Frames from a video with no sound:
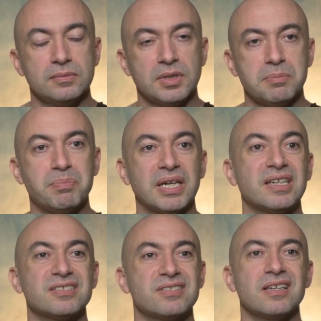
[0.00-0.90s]
He
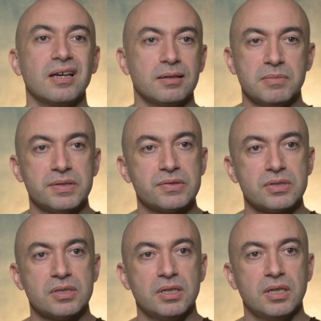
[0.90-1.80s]
bears the
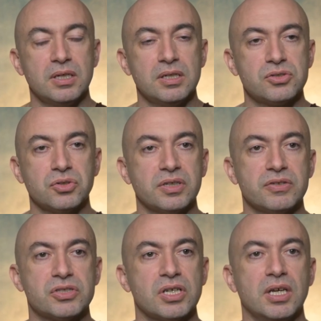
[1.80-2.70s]
elements. So
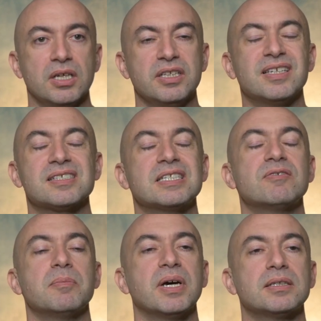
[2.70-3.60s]
it doesn't
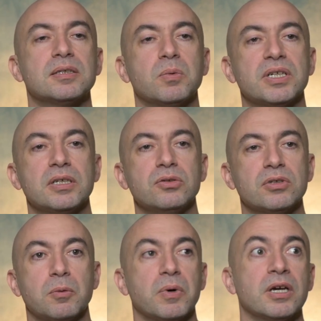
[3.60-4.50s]
even matter whether
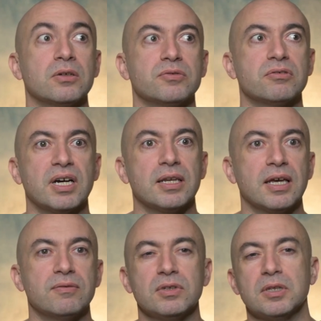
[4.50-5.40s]
you're aware of the right
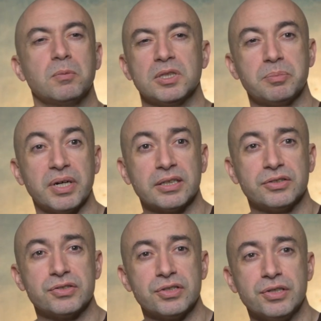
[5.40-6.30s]
level and what the
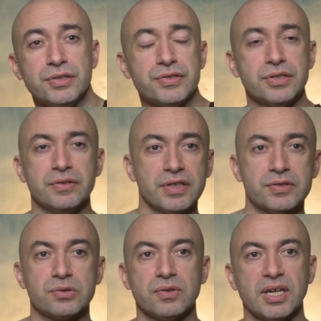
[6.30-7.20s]
practice is and
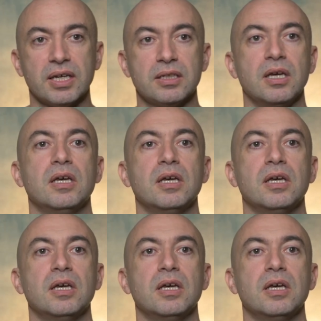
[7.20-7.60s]
this or that.